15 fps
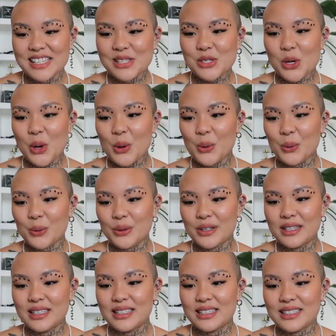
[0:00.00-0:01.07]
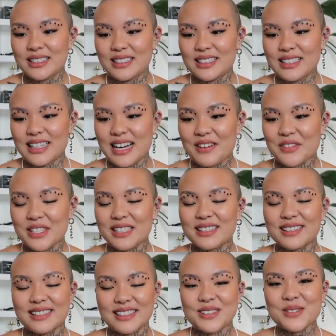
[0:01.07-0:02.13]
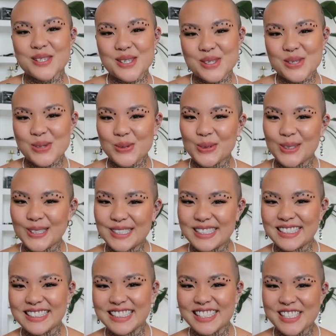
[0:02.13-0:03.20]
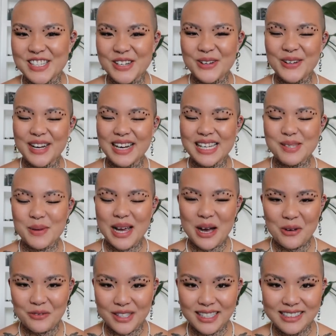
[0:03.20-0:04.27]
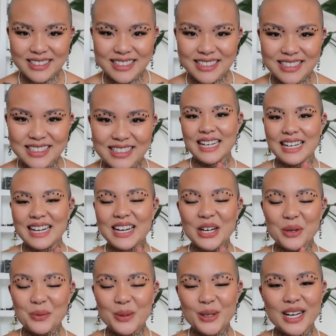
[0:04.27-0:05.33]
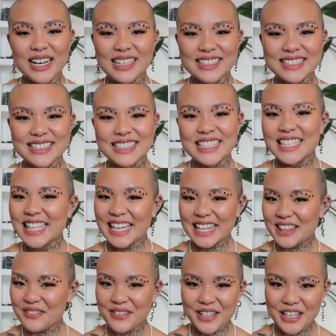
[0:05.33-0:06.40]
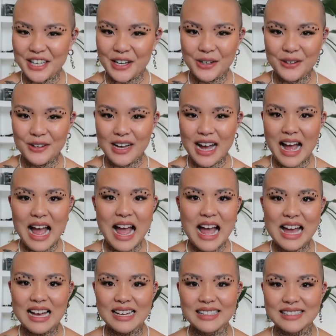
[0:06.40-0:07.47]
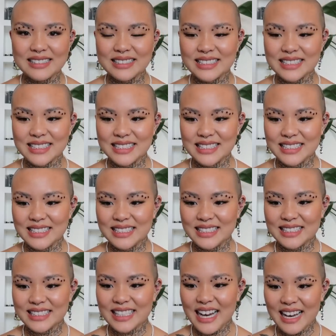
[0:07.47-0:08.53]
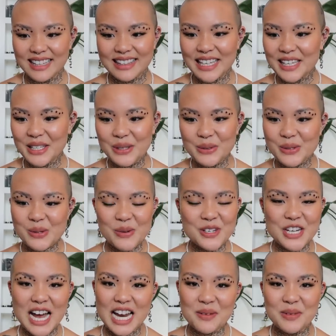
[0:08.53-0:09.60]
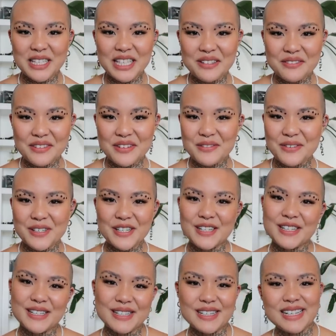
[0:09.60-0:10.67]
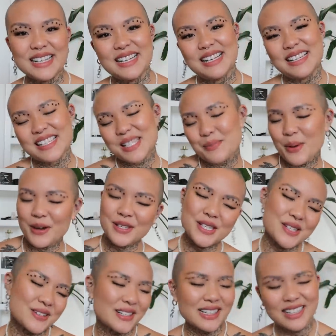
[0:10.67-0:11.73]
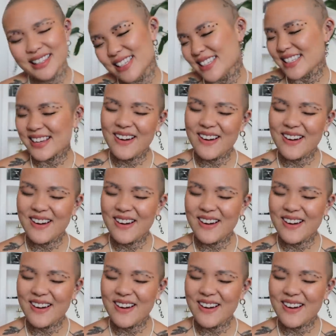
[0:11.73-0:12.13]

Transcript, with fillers: So I have to use a stool to show you guys my outfits. I hope you guys liked the video and yeah, thank you so much Adam and Eve for sponsoring this